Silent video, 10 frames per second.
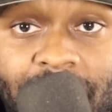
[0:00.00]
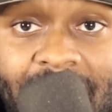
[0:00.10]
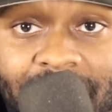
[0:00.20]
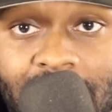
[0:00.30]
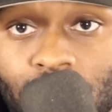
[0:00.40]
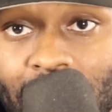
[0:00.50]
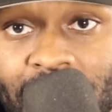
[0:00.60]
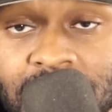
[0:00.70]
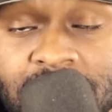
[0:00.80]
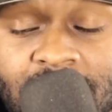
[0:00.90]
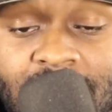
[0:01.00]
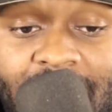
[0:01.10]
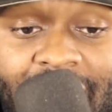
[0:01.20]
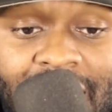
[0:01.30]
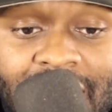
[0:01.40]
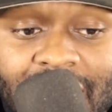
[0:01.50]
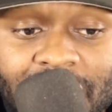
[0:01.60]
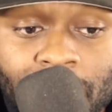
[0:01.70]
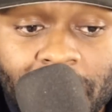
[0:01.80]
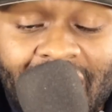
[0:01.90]
They have a lot of weapons, and
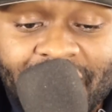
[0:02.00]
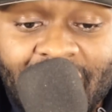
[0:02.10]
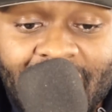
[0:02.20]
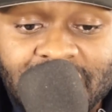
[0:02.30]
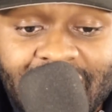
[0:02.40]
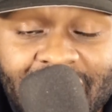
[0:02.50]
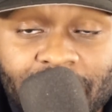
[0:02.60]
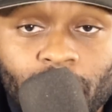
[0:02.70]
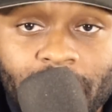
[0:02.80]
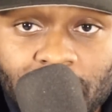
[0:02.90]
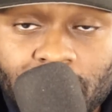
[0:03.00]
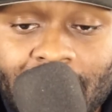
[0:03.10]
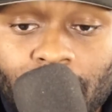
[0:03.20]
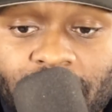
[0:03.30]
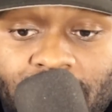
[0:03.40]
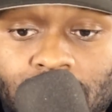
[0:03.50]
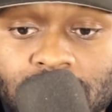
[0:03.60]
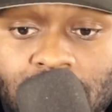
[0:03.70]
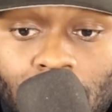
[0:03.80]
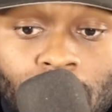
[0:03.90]
they have guys that can threaten you downfield.
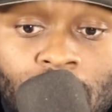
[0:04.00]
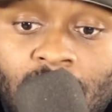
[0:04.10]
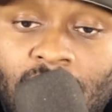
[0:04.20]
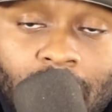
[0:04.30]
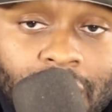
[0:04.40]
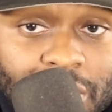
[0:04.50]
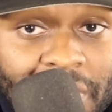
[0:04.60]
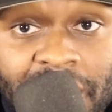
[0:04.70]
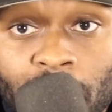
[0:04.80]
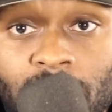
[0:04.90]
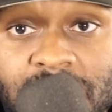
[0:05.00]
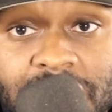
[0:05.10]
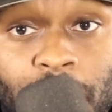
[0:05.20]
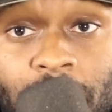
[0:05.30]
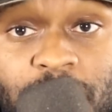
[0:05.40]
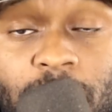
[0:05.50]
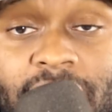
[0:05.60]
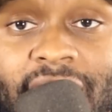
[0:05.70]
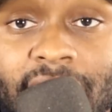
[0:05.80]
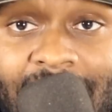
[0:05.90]
So Trevor Lawrence is going to
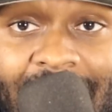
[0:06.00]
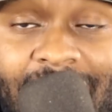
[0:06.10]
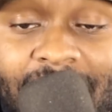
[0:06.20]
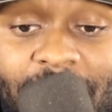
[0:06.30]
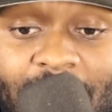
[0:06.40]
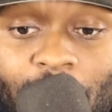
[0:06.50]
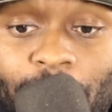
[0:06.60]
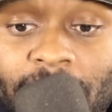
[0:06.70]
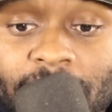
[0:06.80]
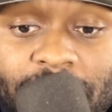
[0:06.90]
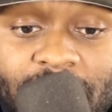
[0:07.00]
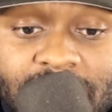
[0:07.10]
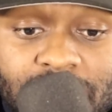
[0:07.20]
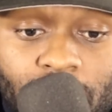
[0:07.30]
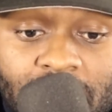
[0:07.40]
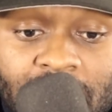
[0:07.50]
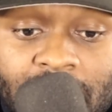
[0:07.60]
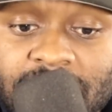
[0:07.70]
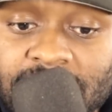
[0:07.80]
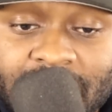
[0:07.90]
get a lot of help this
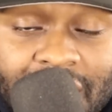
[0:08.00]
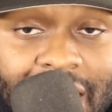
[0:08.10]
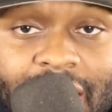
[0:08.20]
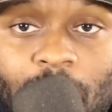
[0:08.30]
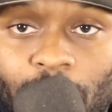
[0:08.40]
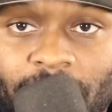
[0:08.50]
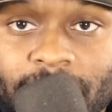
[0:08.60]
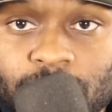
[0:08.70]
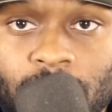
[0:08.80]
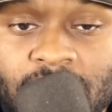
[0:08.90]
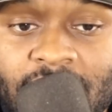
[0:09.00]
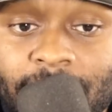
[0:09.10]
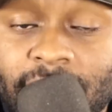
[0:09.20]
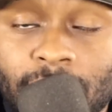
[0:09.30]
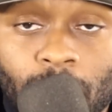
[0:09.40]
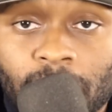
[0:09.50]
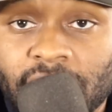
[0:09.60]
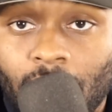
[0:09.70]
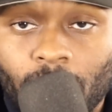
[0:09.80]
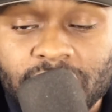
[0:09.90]
weekend. He's going to get a lot of help from his run game. He
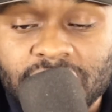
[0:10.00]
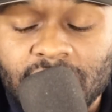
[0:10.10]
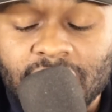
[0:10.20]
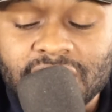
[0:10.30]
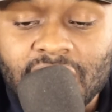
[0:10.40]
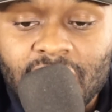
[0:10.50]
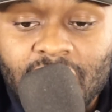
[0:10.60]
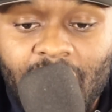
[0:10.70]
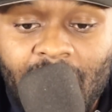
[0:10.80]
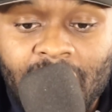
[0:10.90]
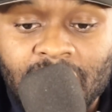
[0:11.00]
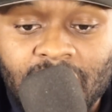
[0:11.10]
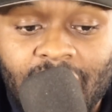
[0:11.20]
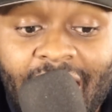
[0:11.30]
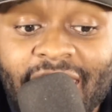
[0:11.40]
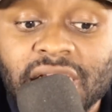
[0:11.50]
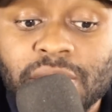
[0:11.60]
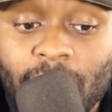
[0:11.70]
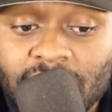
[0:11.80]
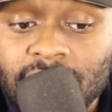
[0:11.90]
normally always does. And I
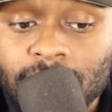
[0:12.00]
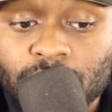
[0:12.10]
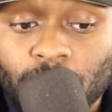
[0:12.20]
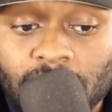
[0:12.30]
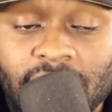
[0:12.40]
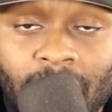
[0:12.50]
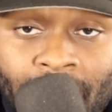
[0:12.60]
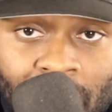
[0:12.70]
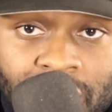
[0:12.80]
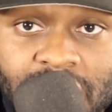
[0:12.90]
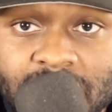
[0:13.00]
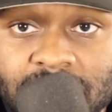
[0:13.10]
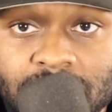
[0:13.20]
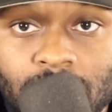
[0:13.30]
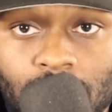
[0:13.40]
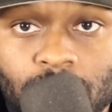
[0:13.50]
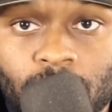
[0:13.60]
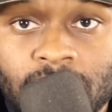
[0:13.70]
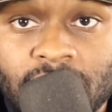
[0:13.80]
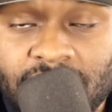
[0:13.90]
expect him to really come out and test this Charger
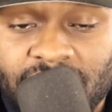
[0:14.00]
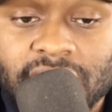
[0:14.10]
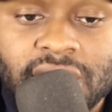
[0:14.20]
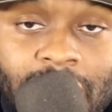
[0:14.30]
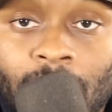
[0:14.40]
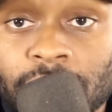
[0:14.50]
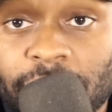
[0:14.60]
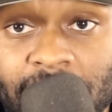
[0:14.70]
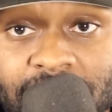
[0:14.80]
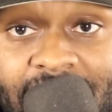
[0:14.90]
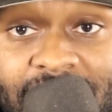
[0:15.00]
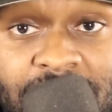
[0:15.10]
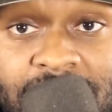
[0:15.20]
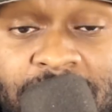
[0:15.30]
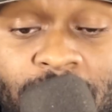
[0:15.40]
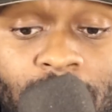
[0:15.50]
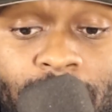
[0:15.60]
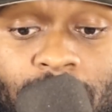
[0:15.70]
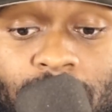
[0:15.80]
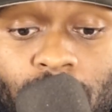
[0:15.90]
run defense. Now, on the flip side, Justin
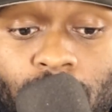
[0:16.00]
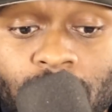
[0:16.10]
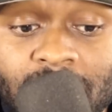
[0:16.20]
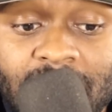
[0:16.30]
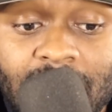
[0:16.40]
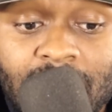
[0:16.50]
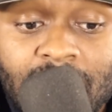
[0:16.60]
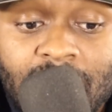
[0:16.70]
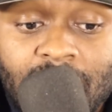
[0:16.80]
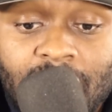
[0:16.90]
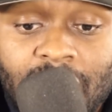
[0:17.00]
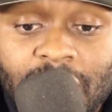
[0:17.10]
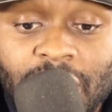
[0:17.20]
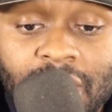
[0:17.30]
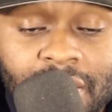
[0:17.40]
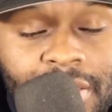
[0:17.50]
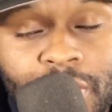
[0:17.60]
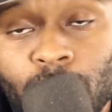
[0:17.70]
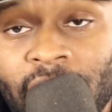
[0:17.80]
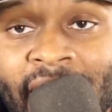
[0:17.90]
Herbert really,
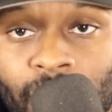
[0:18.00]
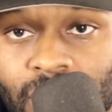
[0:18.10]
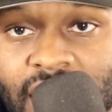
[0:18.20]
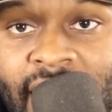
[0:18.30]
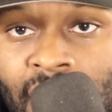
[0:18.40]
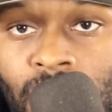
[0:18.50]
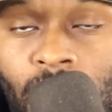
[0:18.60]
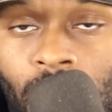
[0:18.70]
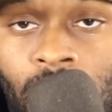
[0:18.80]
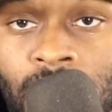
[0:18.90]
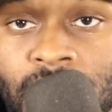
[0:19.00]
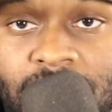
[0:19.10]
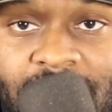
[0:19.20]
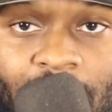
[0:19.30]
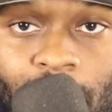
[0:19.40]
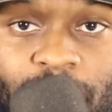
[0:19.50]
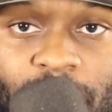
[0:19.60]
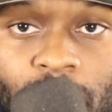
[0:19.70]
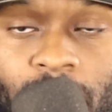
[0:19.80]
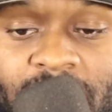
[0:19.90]
you can't really count on the help
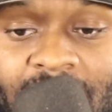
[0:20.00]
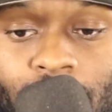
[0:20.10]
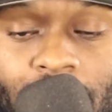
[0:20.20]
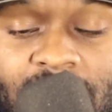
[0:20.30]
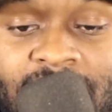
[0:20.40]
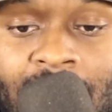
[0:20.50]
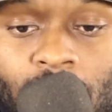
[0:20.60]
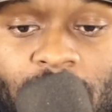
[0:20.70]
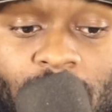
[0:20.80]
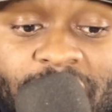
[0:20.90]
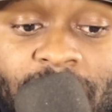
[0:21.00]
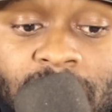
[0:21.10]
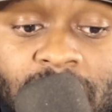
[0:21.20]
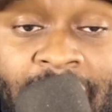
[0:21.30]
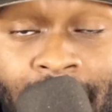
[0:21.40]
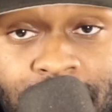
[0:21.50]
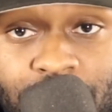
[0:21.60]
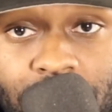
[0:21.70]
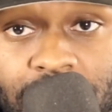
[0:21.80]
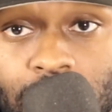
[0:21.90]
from the running game, right? Now, there have been games
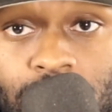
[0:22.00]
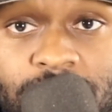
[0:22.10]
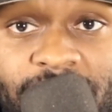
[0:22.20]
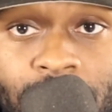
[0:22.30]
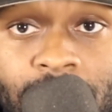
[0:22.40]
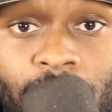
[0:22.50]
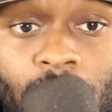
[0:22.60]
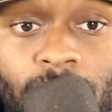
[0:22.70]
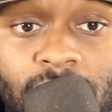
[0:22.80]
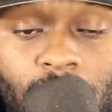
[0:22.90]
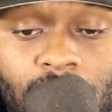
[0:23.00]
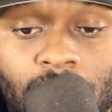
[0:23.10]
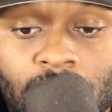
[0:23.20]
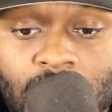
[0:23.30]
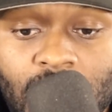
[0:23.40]
where the Chargers have run the ball really well.